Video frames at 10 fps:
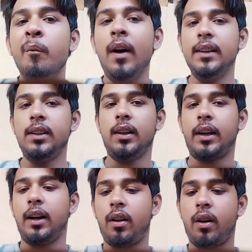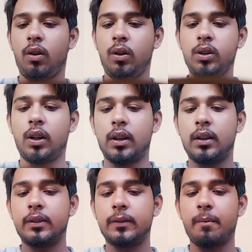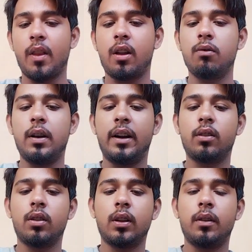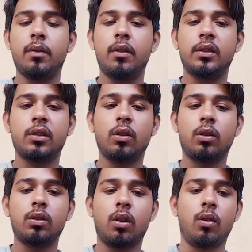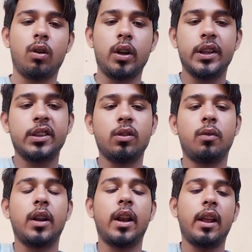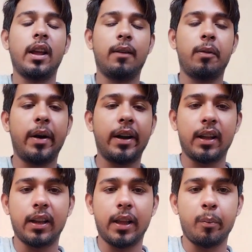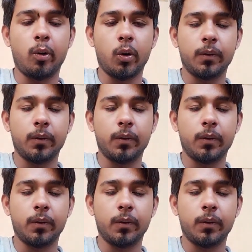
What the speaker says: the tender on the equivalent on the inflation on the on eases of learning alphabetical keyboard.